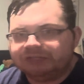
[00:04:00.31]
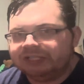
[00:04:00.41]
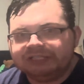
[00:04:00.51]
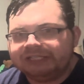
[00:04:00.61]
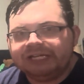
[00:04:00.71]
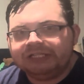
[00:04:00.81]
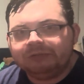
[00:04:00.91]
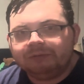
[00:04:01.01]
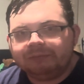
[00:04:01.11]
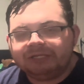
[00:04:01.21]
I just can't do
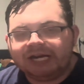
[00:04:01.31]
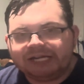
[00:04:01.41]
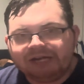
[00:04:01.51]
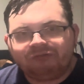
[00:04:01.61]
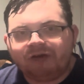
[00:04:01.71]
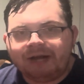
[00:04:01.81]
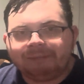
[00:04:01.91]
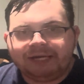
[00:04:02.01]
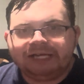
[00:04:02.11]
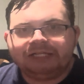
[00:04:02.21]
it because I can't flatten
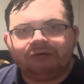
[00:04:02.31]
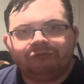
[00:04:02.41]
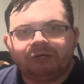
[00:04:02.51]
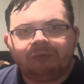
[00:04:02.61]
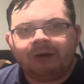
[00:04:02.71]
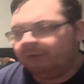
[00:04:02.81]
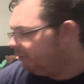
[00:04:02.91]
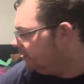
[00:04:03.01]
my hand out very well.